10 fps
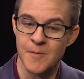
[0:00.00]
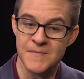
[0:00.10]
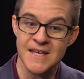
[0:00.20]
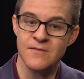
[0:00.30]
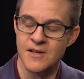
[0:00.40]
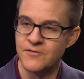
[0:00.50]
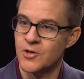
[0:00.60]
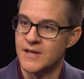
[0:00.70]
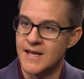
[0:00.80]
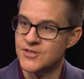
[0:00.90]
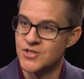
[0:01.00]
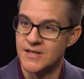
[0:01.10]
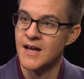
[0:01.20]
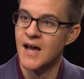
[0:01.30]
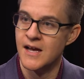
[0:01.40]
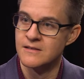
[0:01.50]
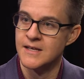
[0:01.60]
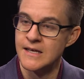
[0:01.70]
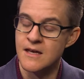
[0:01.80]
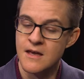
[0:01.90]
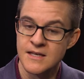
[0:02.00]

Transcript: even if you're engaging in highly